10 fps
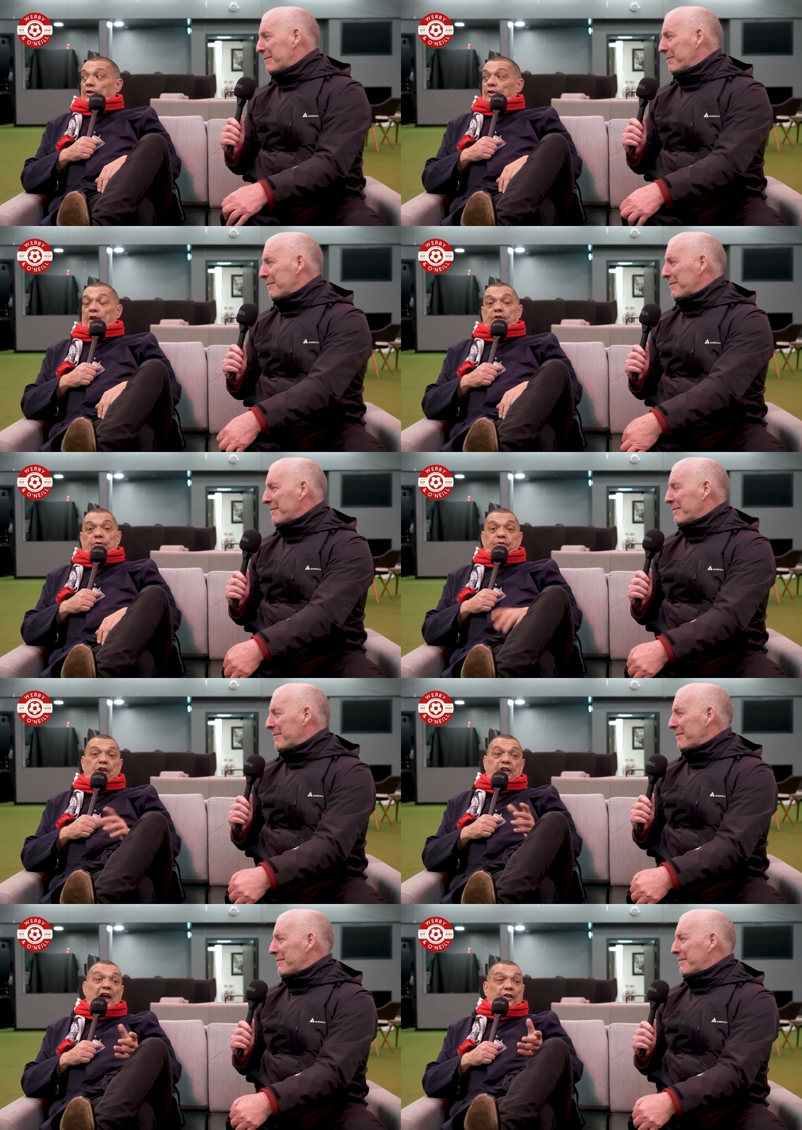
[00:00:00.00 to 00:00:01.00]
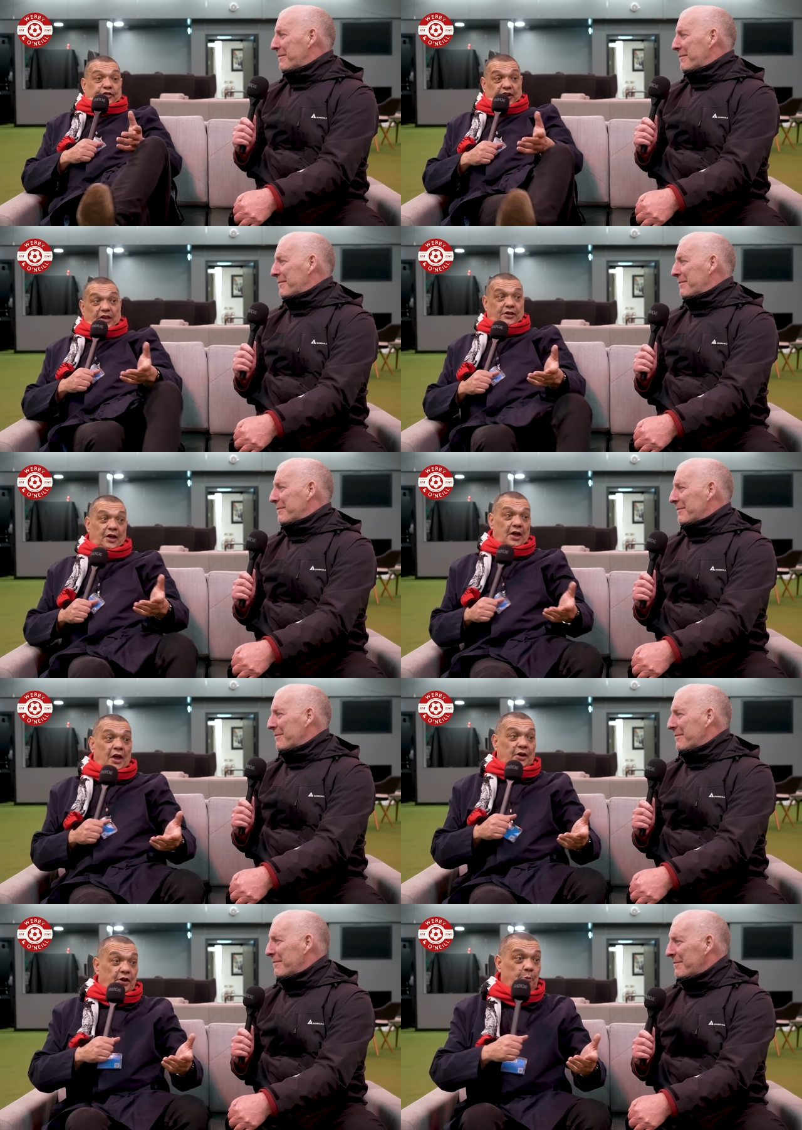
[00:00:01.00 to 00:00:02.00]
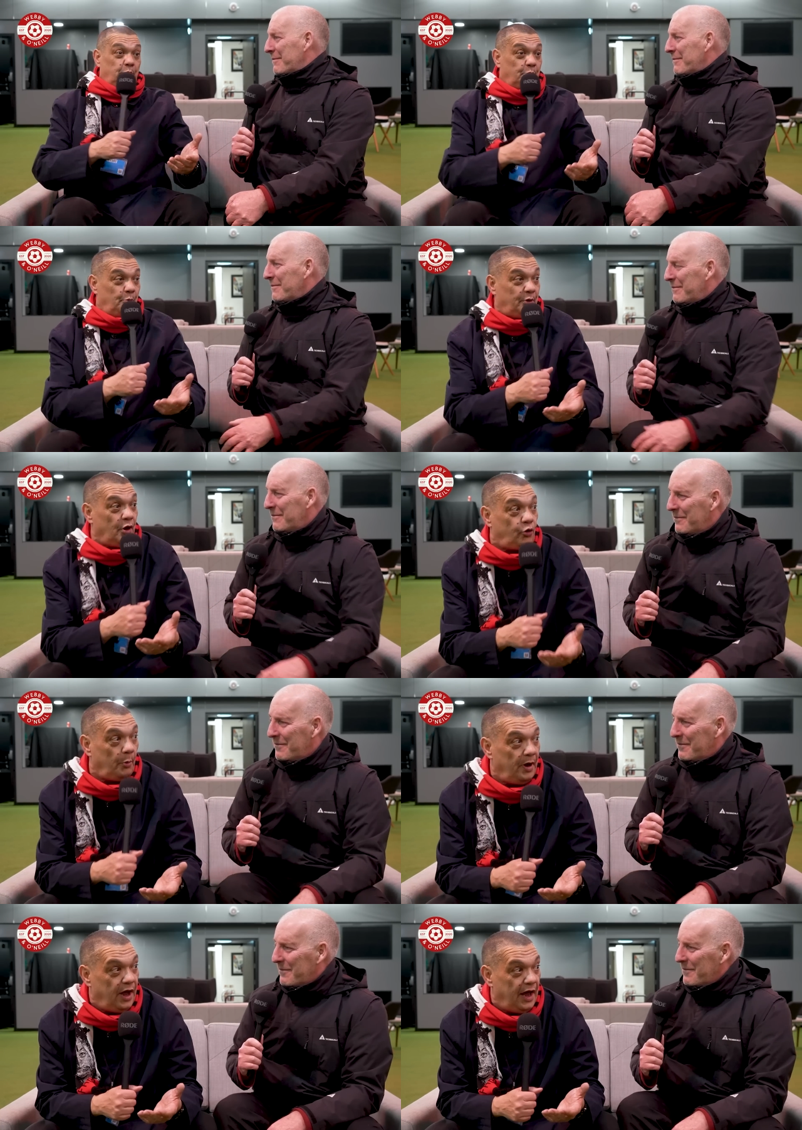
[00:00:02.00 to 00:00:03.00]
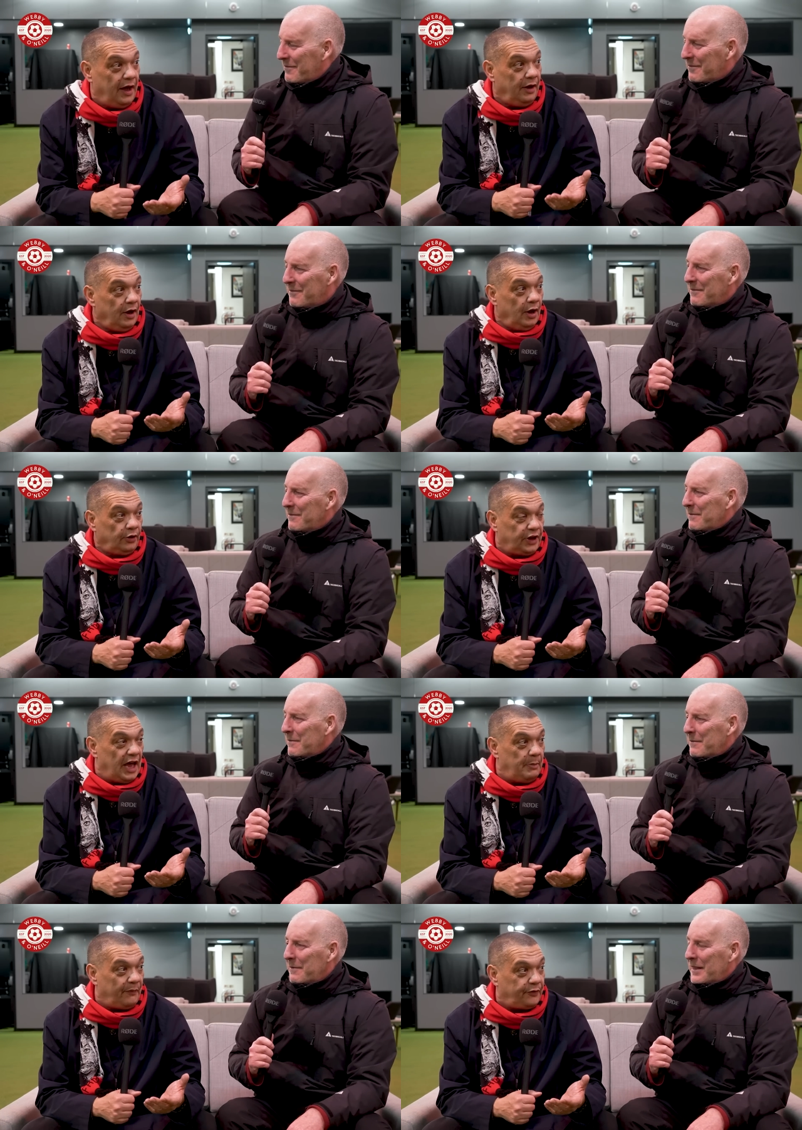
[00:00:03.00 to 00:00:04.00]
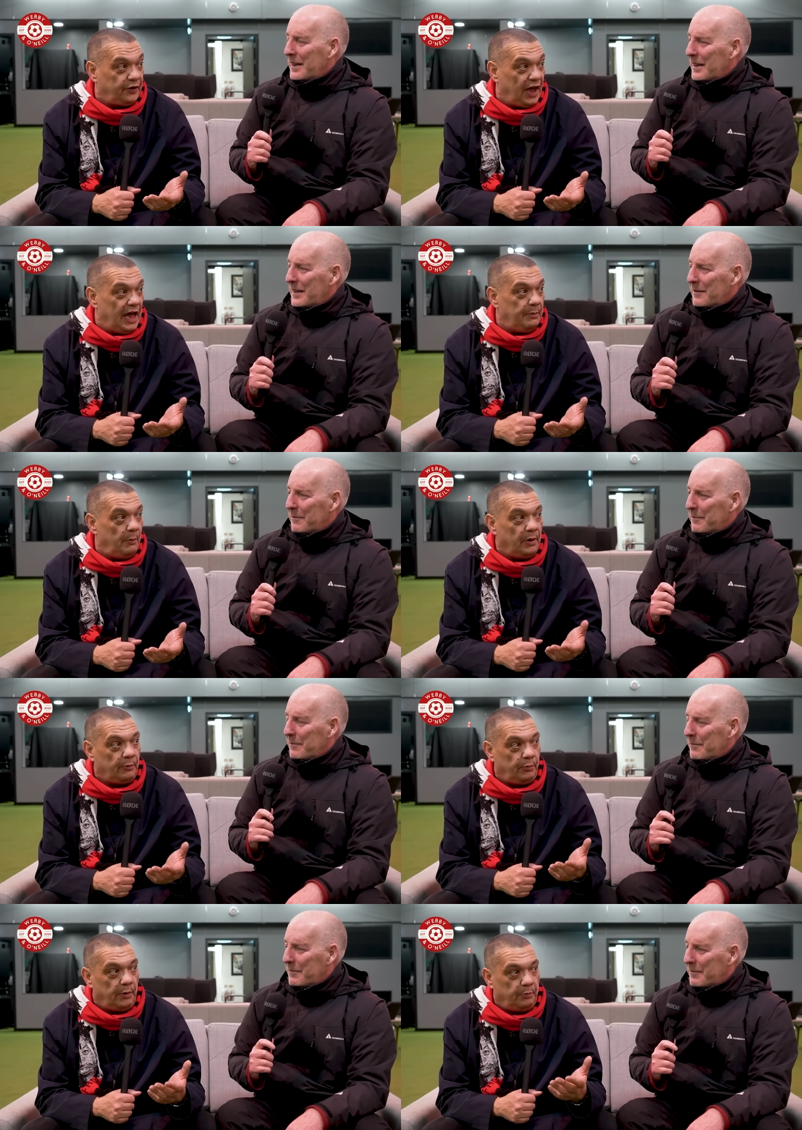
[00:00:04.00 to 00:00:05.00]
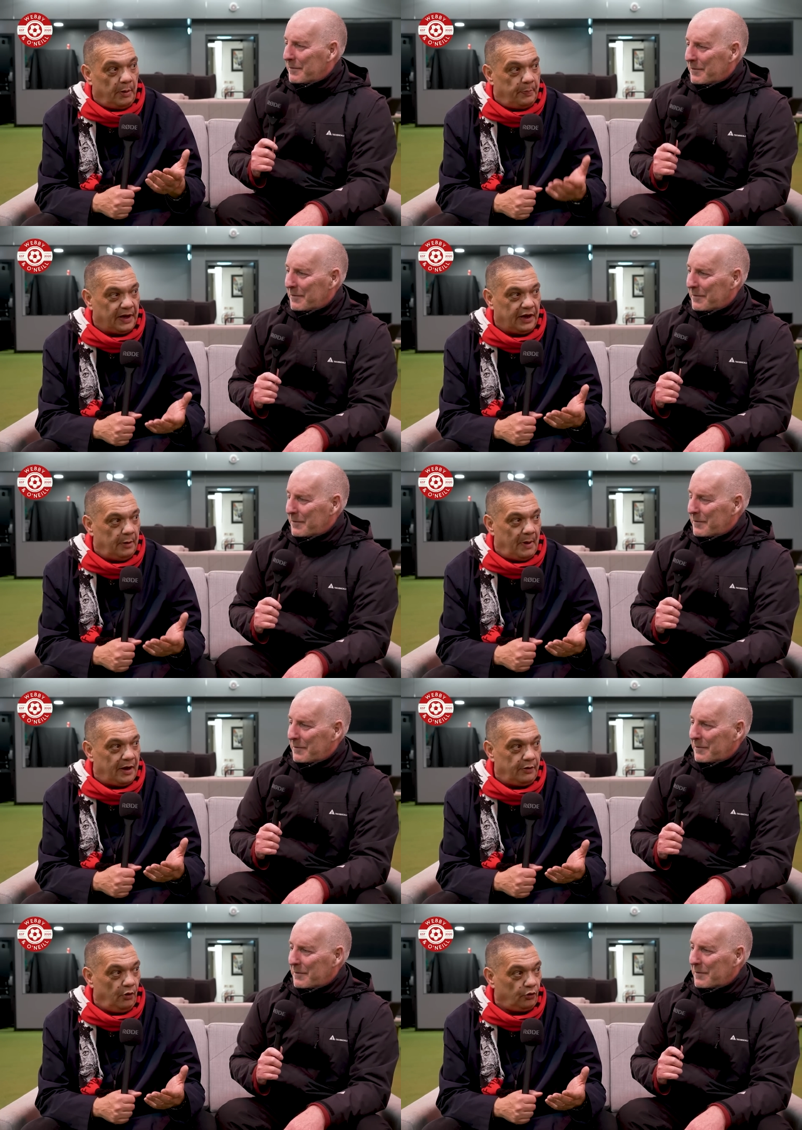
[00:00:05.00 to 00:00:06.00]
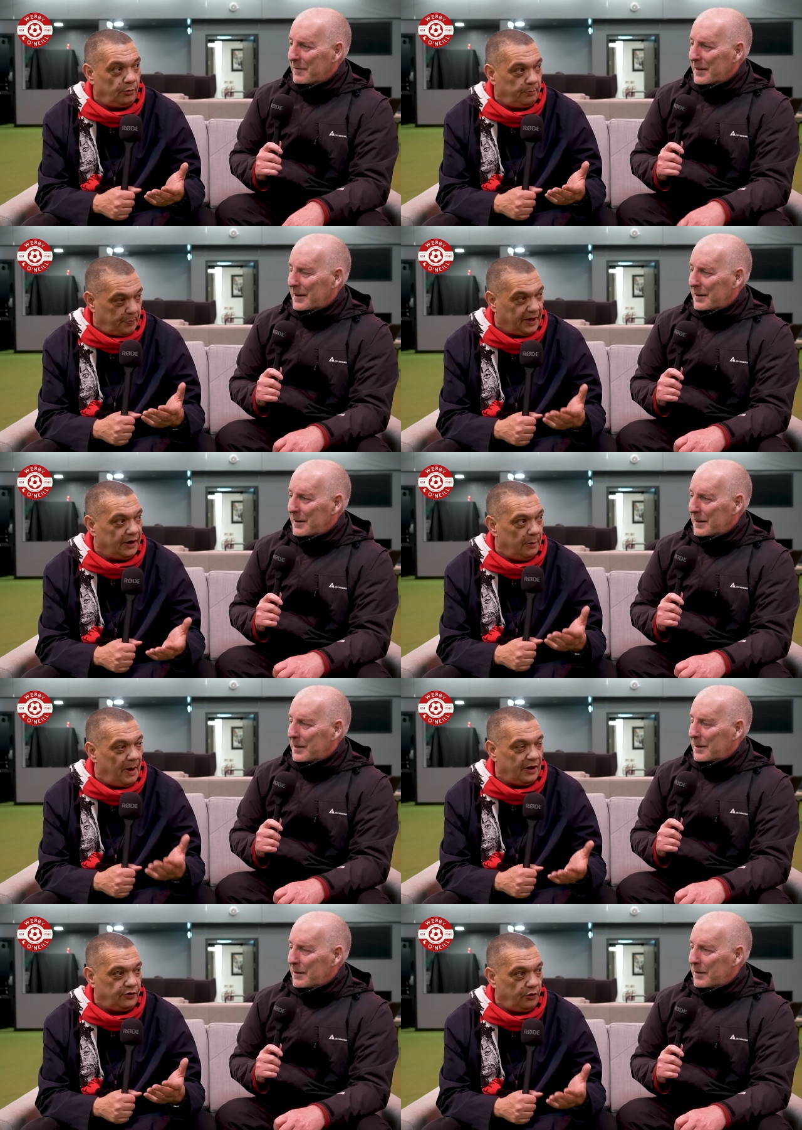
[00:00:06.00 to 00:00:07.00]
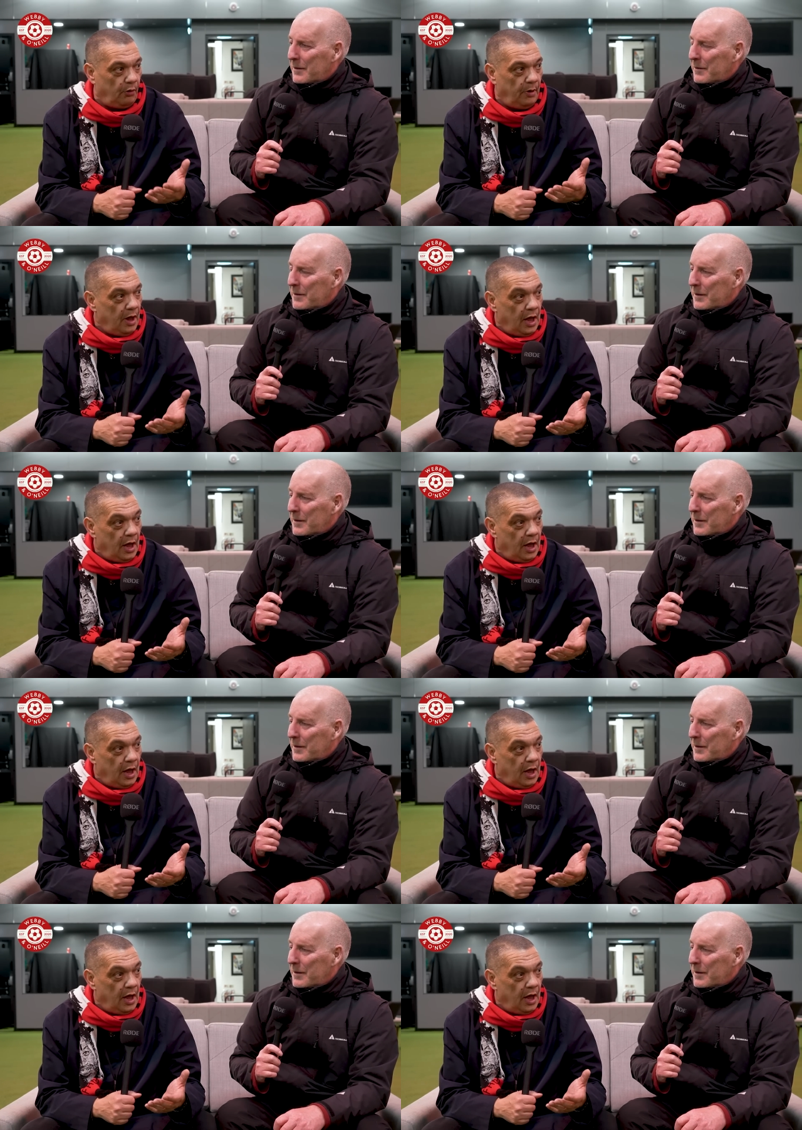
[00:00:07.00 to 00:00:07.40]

Speaker 1: you, you can't say you, we can come in here game after game and we, we, we're bigging the manager up, bigging the manager up.